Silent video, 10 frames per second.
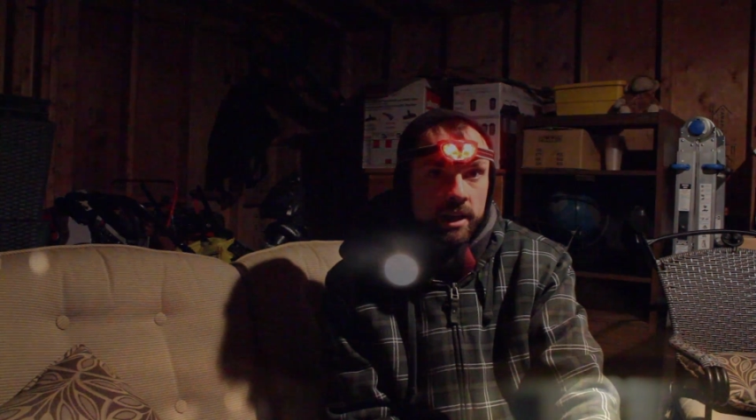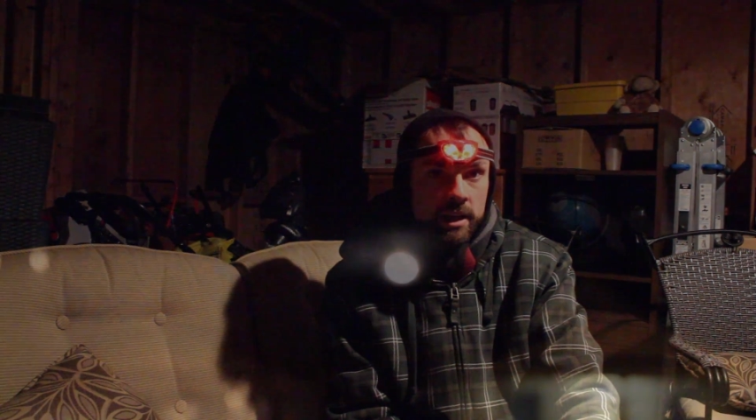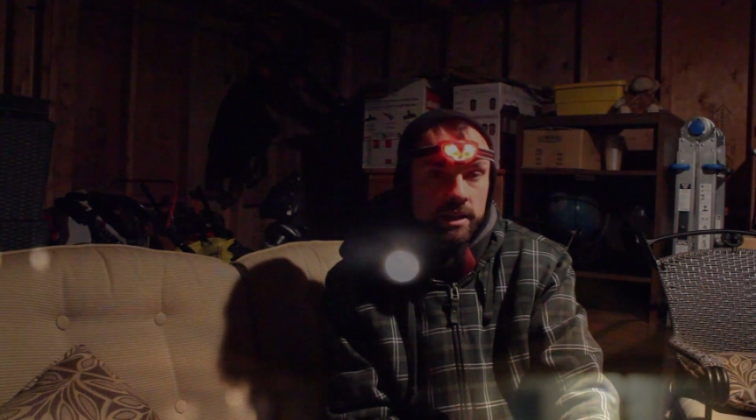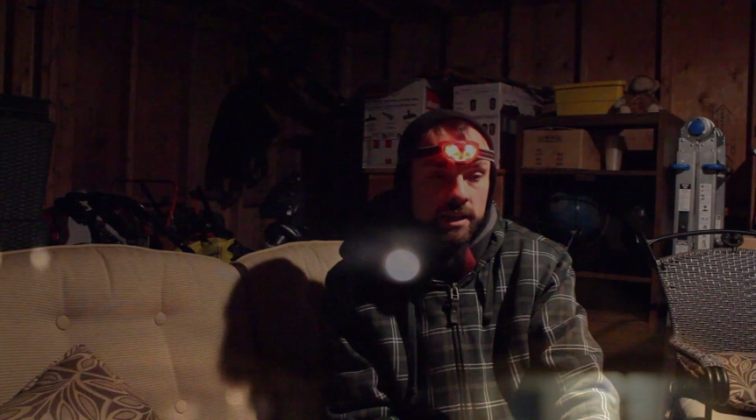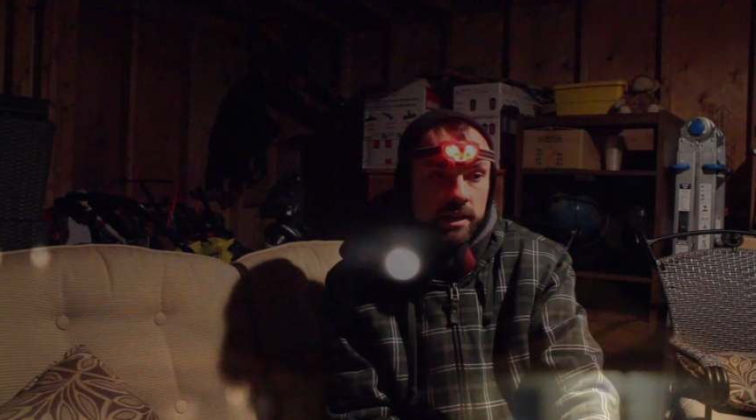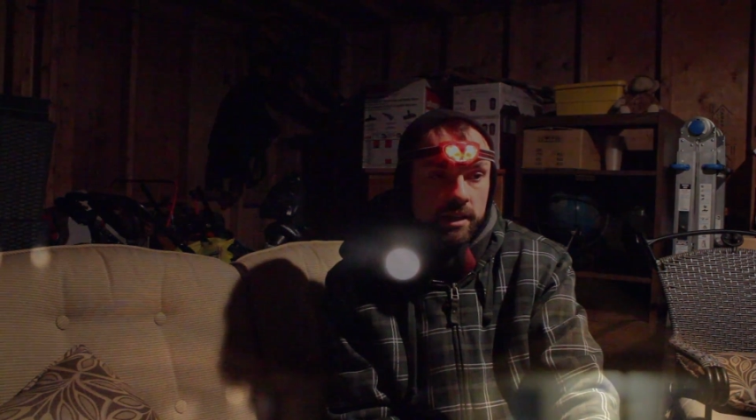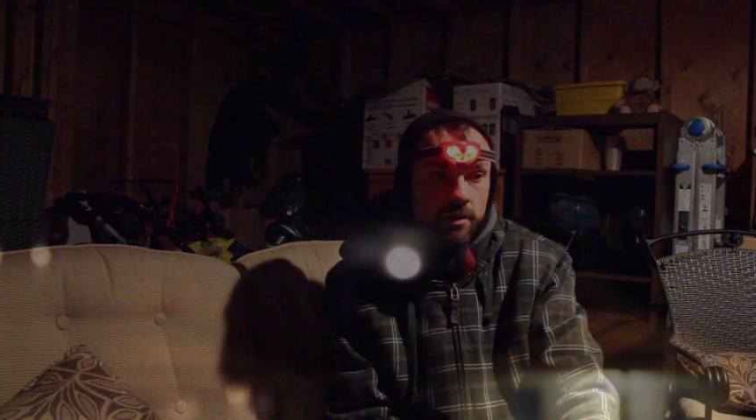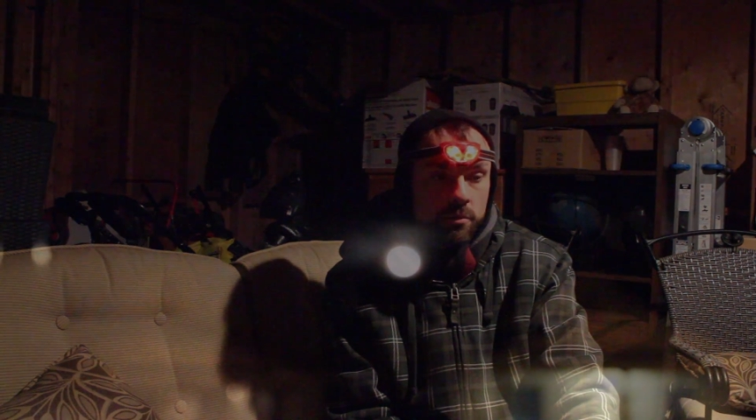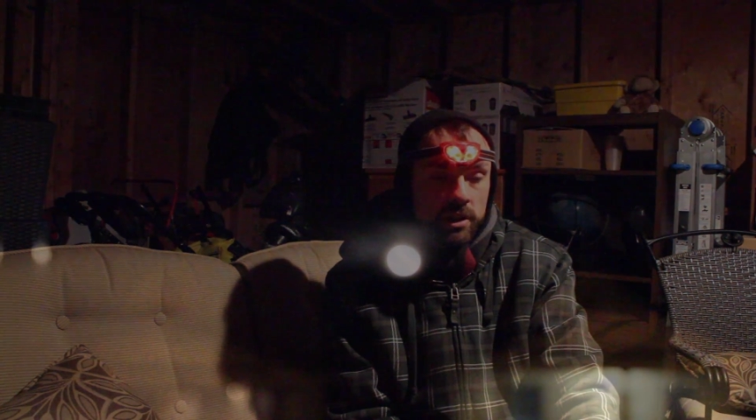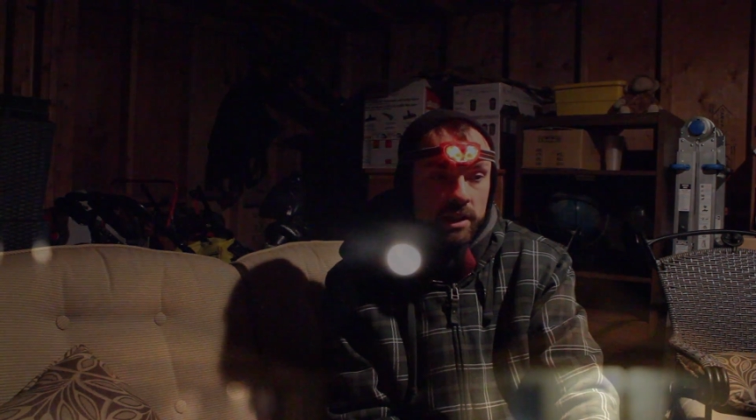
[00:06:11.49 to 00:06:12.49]
and uh,
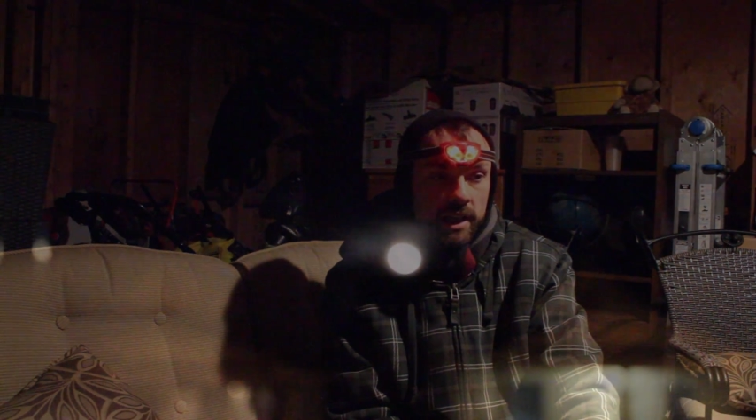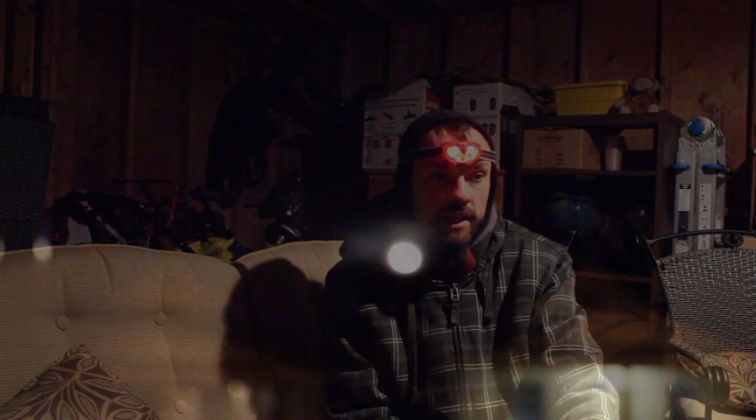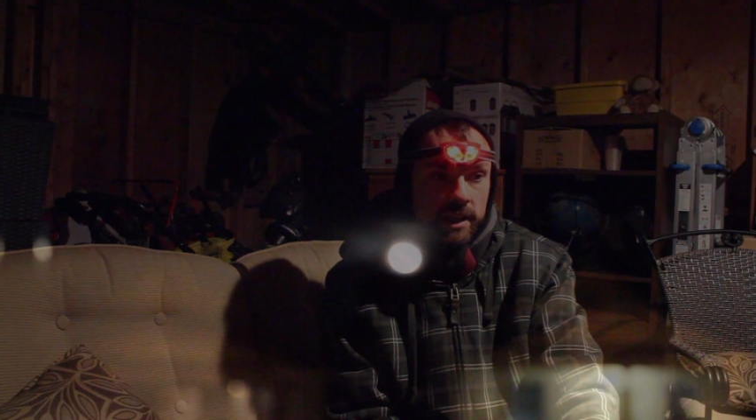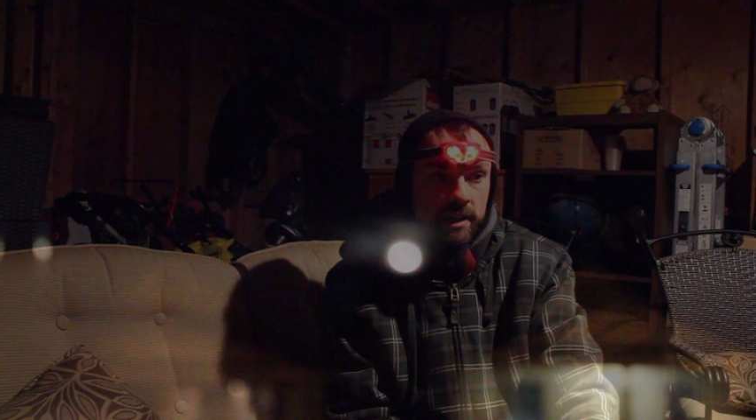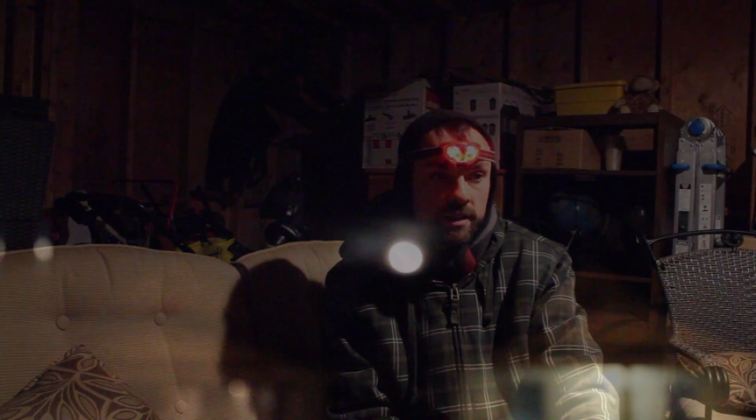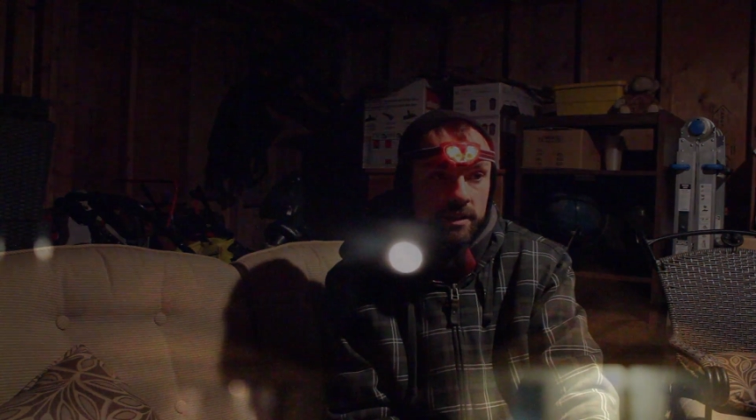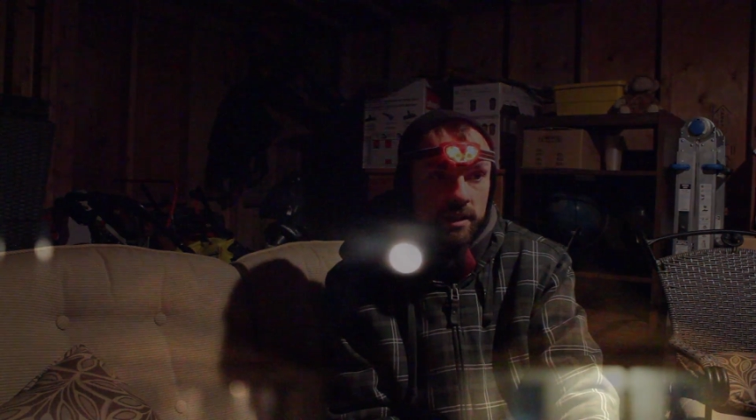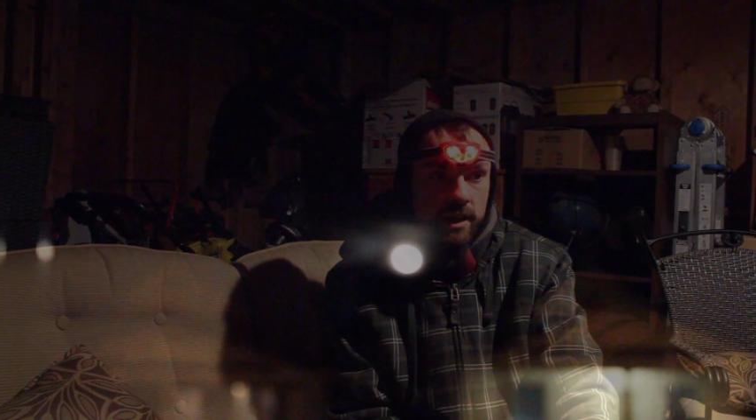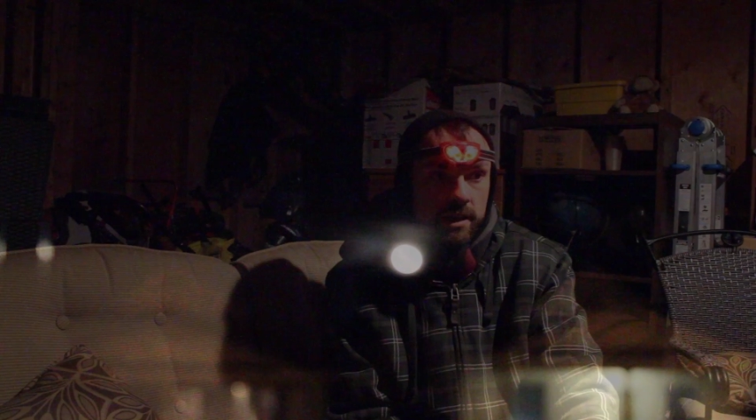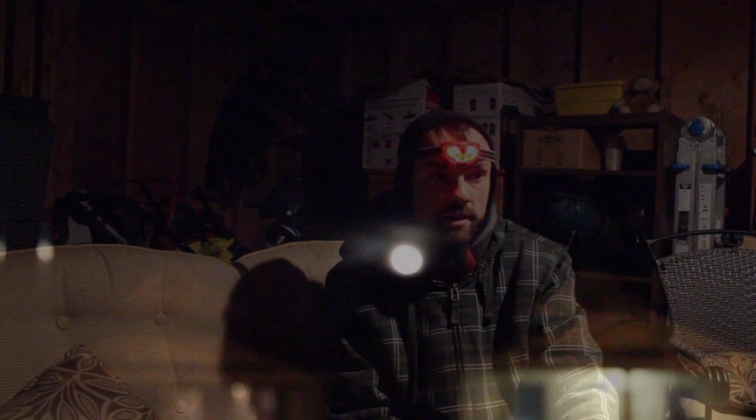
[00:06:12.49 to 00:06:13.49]
I'm really liking it.
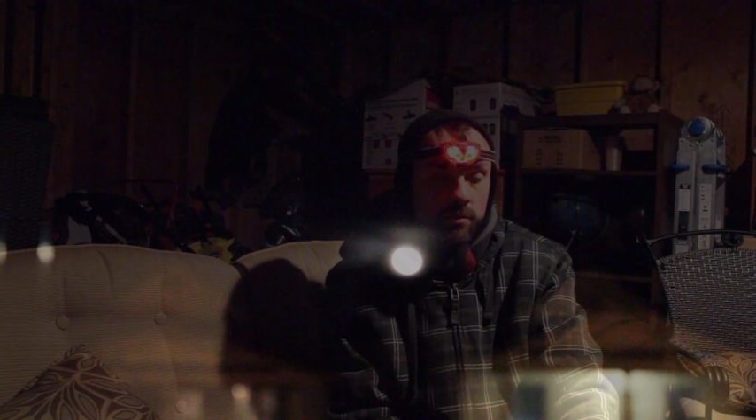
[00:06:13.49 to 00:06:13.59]
And